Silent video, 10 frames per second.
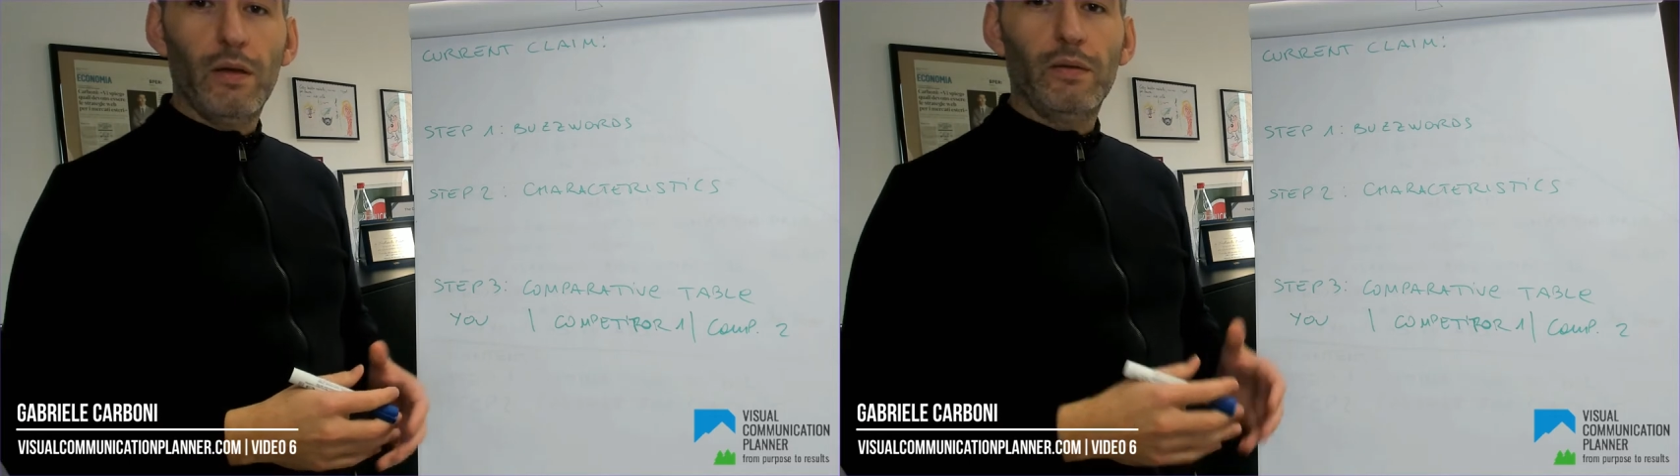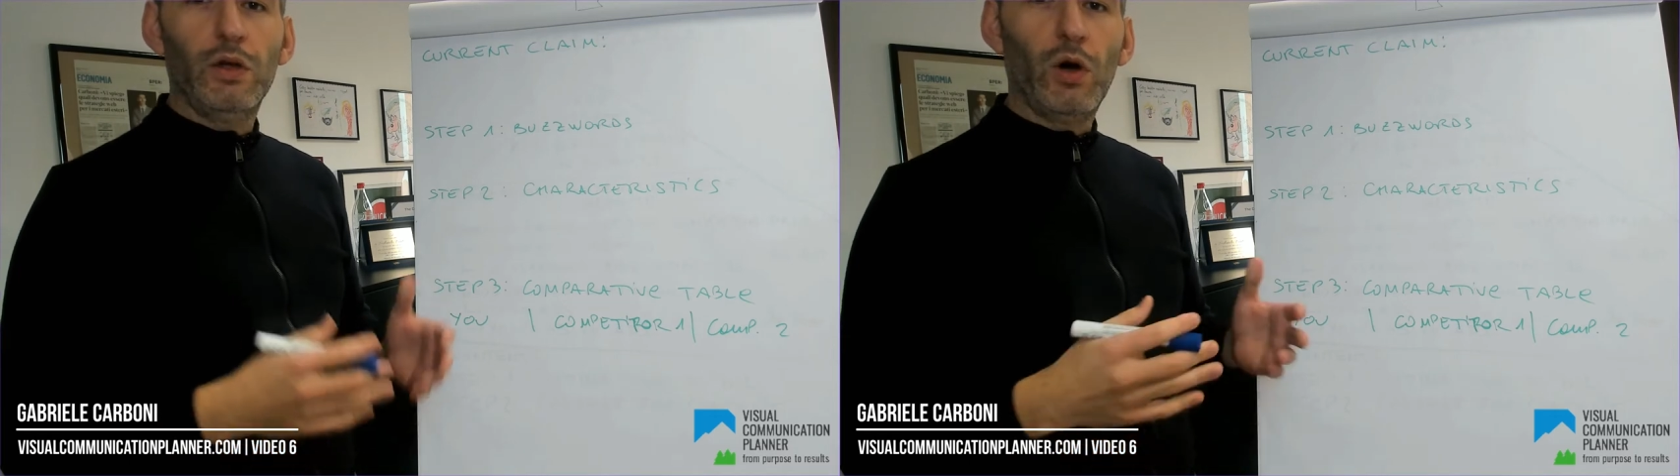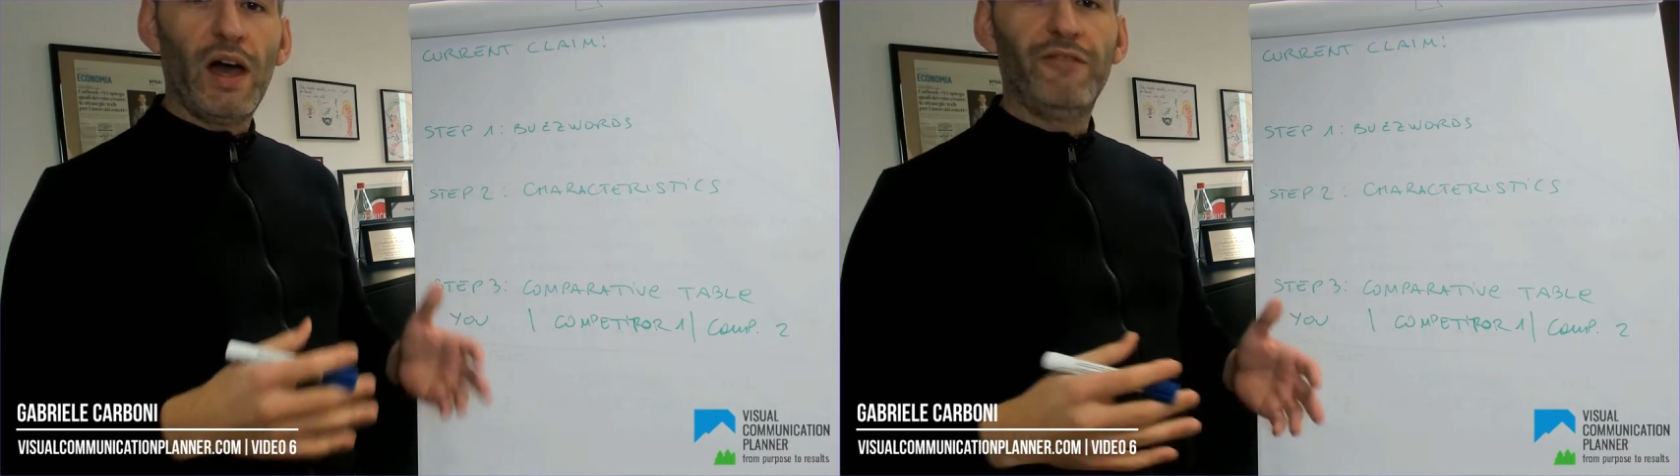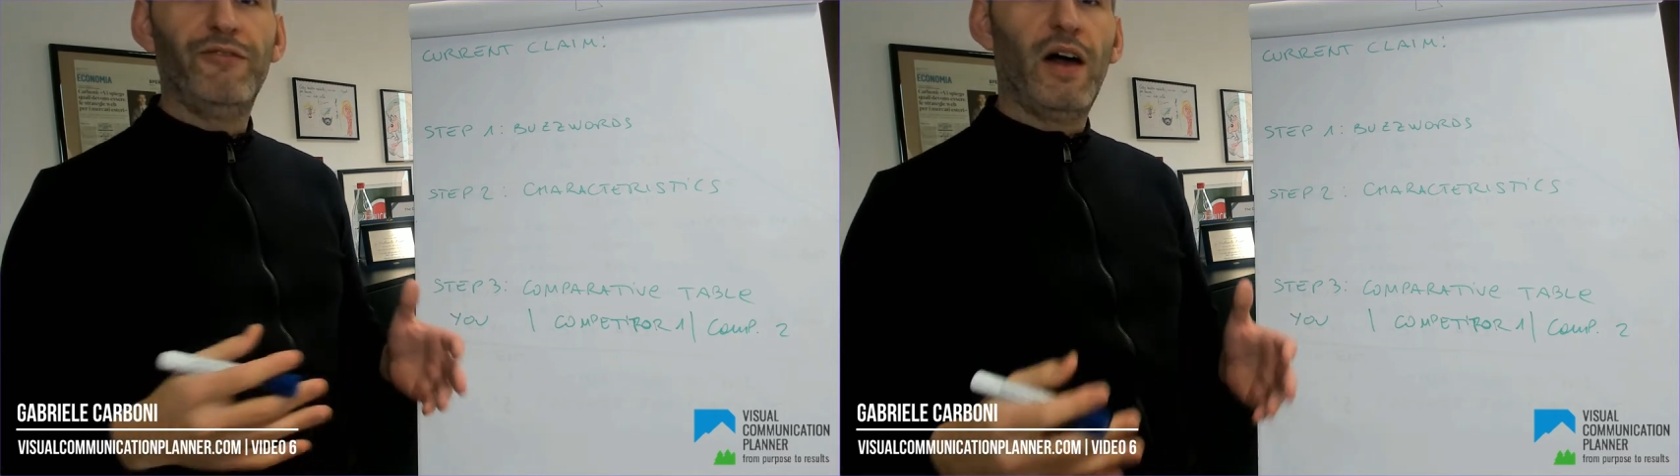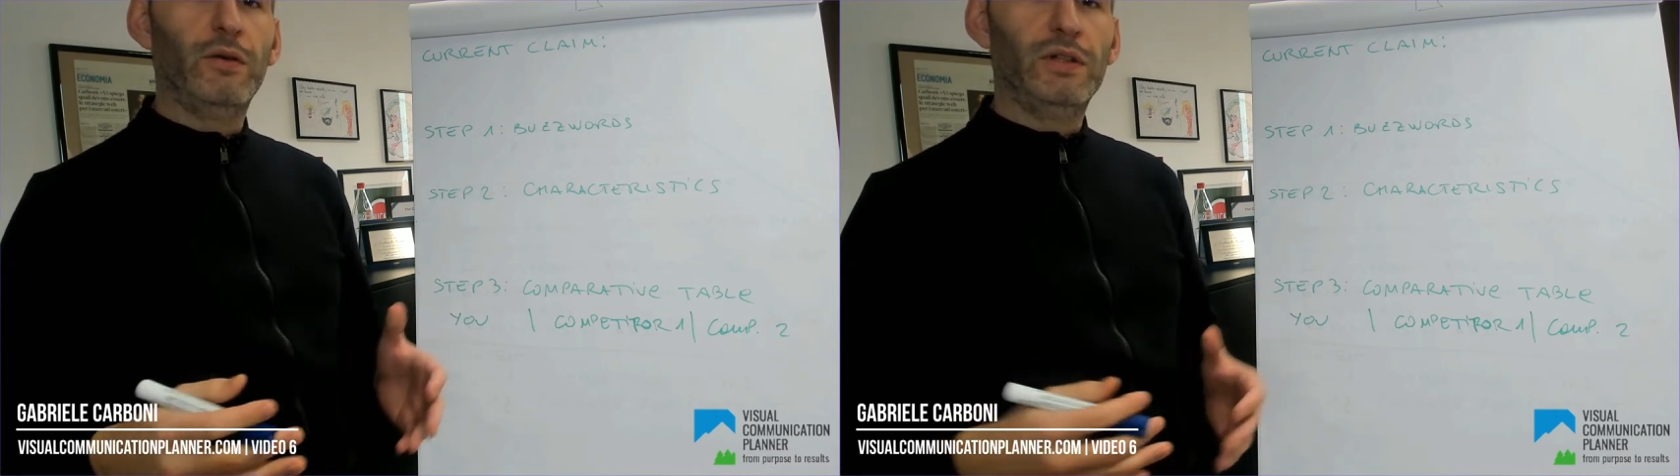you have
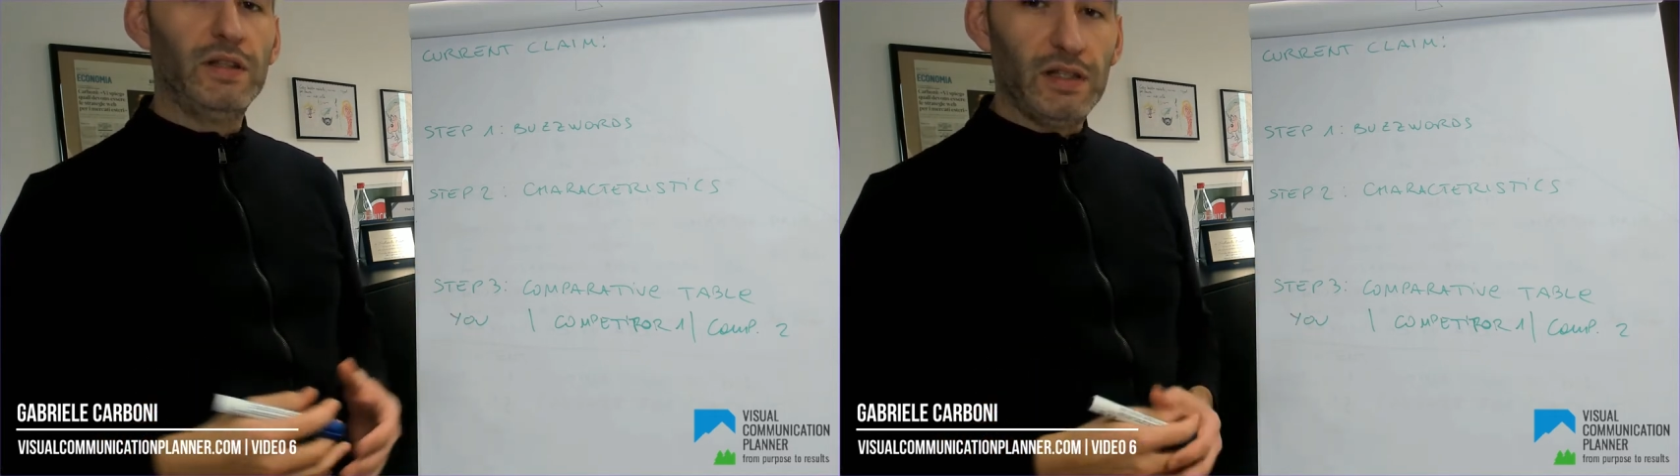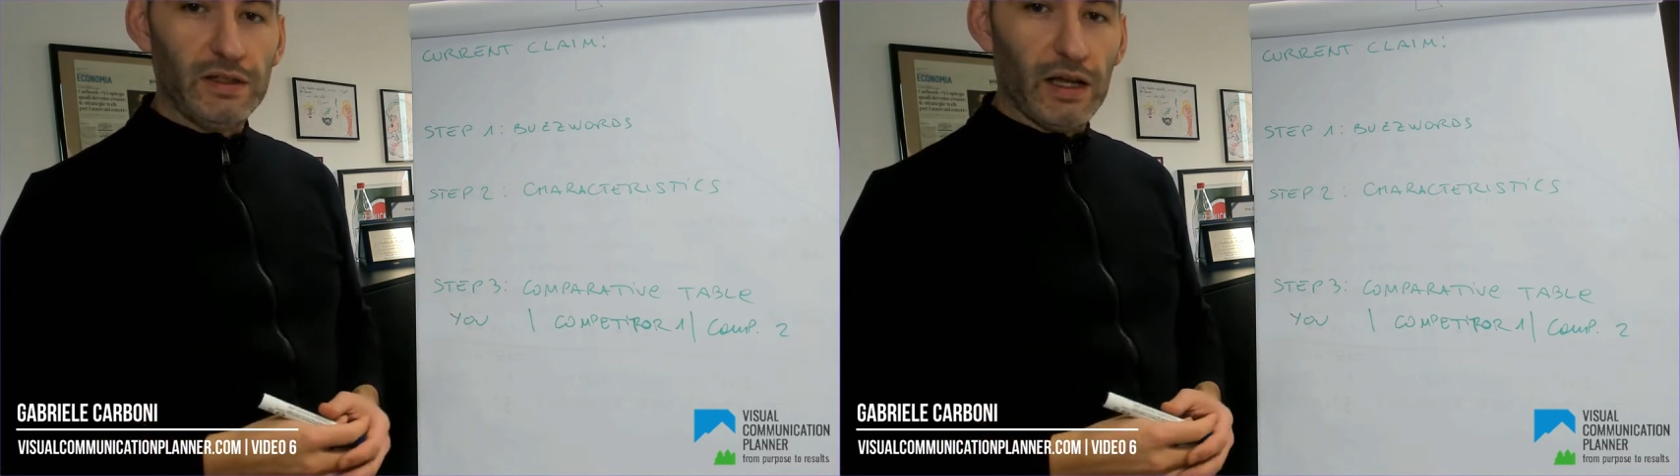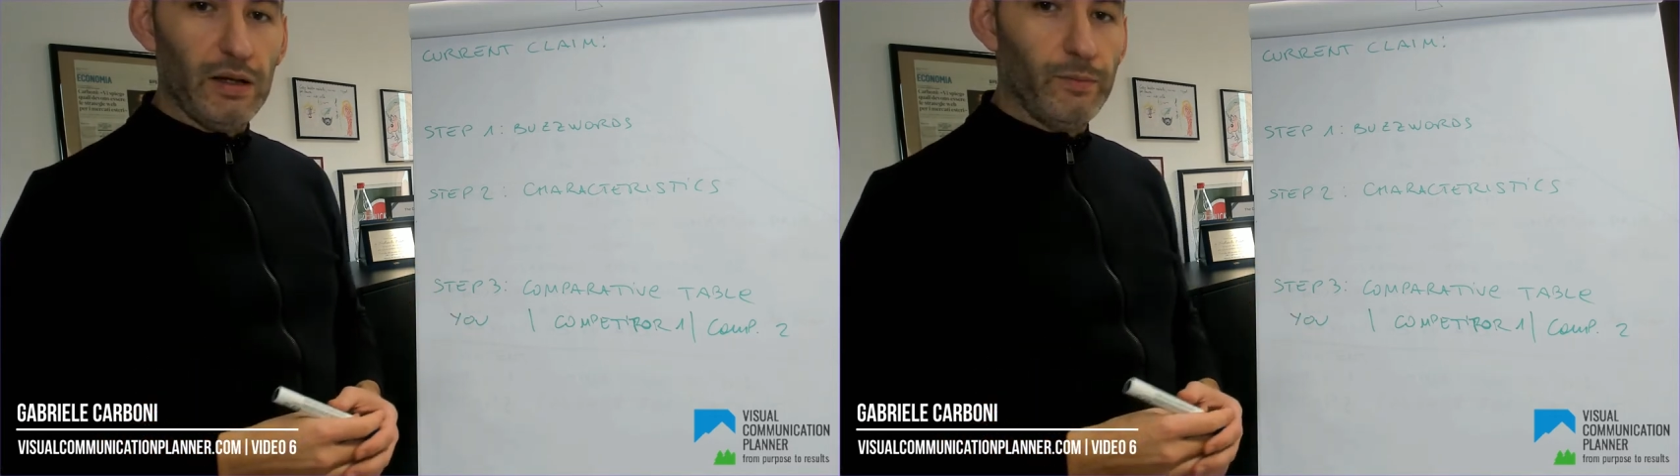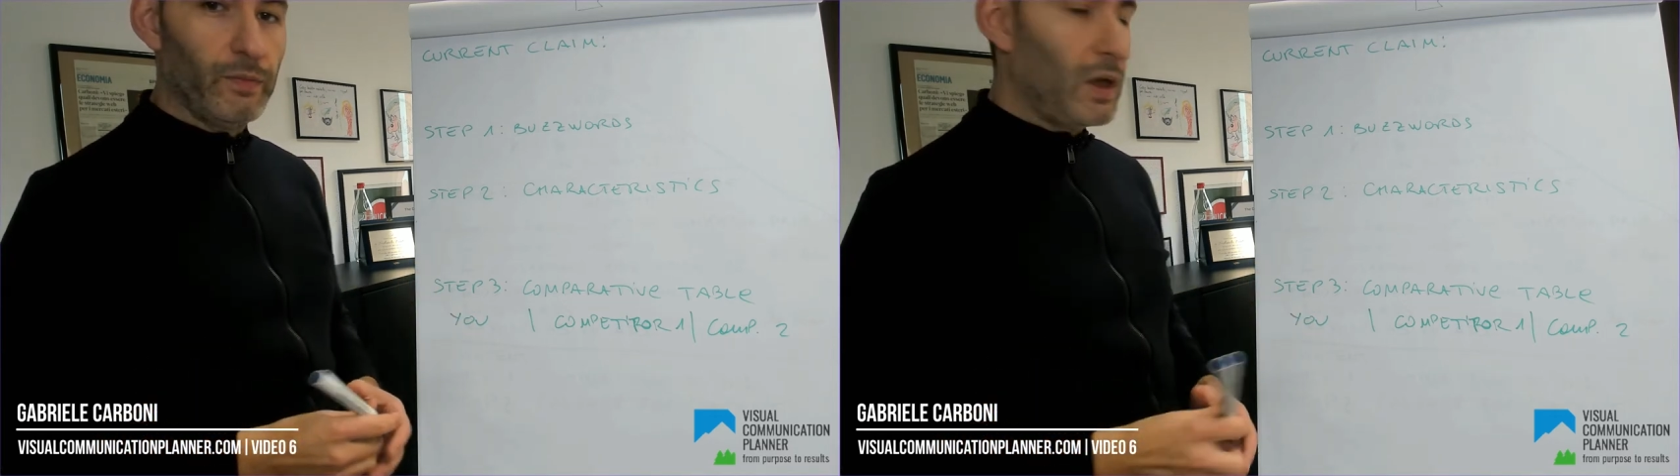found in detail.